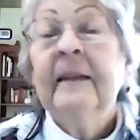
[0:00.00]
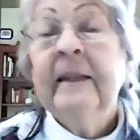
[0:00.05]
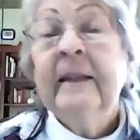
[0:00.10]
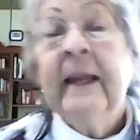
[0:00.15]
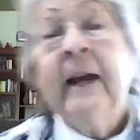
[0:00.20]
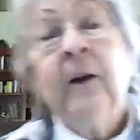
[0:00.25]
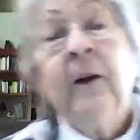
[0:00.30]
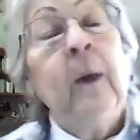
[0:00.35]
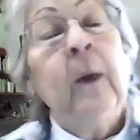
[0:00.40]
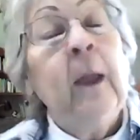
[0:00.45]

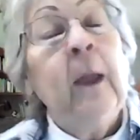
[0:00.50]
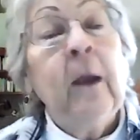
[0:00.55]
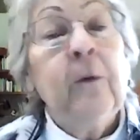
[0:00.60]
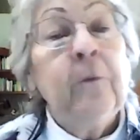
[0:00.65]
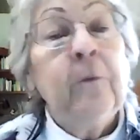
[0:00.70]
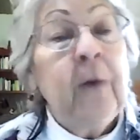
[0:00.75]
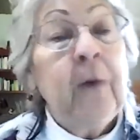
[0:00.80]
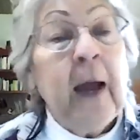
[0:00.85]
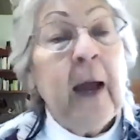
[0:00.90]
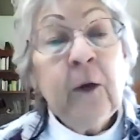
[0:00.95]
Now,
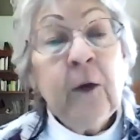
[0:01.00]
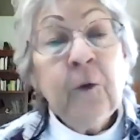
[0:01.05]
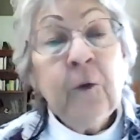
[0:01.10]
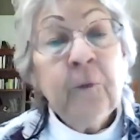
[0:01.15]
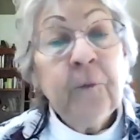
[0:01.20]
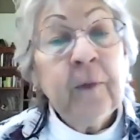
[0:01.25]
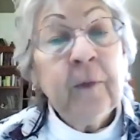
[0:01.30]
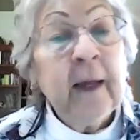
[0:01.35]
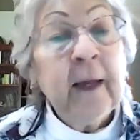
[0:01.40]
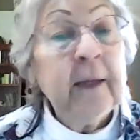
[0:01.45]

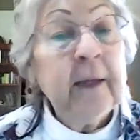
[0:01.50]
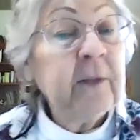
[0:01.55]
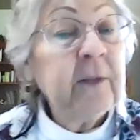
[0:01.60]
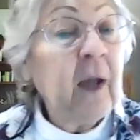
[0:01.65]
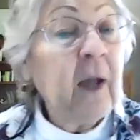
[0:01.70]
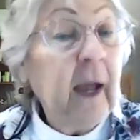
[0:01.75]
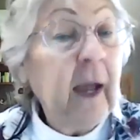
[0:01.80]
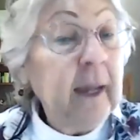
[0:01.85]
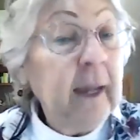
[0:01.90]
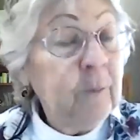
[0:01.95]
fireflies
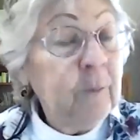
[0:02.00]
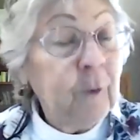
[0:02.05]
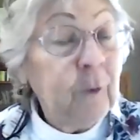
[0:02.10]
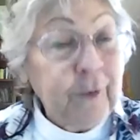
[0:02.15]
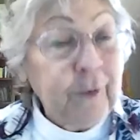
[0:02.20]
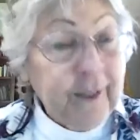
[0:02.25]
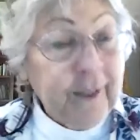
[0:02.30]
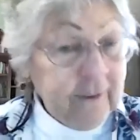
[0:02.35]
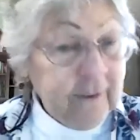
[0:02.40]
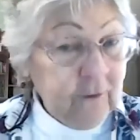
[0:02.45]

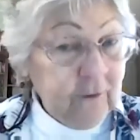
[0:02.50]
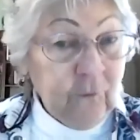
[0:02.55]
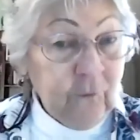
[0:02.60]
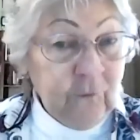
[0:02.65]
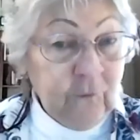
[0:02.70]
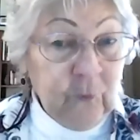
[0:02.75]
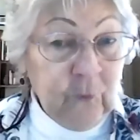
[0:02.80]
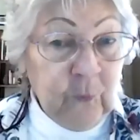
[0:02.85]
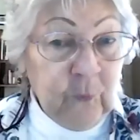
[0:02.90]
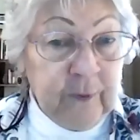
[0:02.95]
hibernate
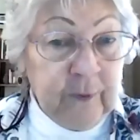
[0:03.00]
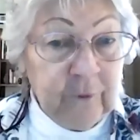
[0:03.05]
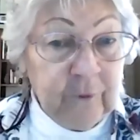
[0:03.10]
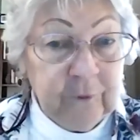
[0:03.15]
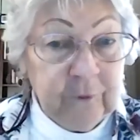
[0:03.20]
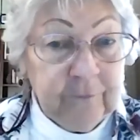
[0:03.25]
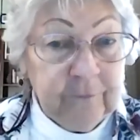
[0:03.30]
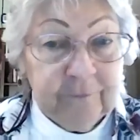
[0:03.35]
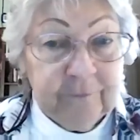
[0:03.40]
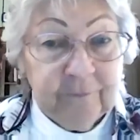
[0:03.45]
over the winter.